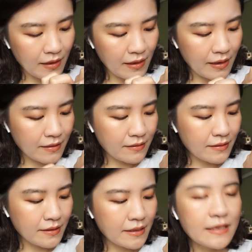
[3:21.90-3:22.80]
and
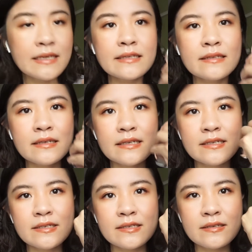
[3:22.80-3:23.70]
it
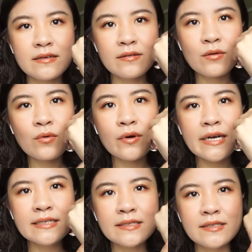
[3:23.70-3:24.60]
is
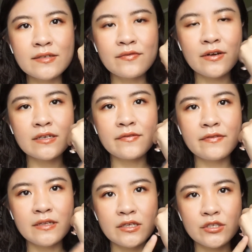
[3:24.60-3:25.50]
quite different
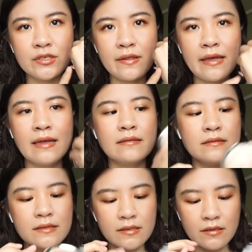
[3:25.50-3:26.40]
finish
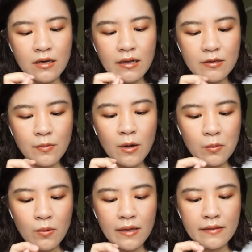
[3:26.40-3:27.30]
than the Colourpop
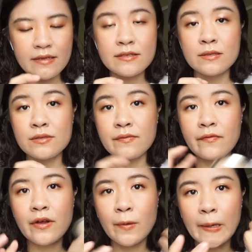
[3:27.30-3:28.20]
one. This is a
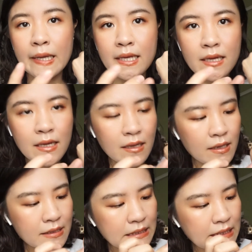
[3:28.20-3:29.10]
very
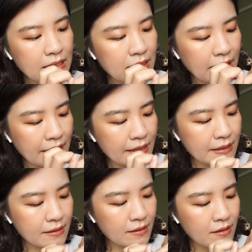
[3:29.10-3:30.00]

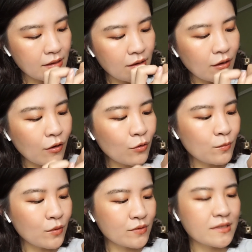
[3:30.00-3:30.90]
skin-like,
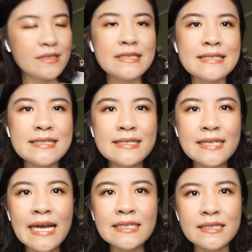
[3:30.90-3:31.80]
almost
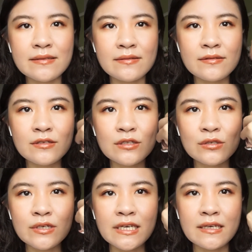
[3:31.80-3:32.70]
satin
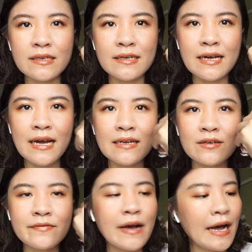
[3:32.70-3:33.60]
looking kind
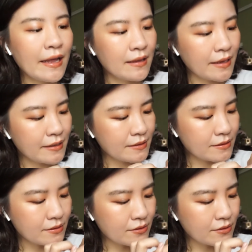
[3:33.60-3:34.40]
of highlight,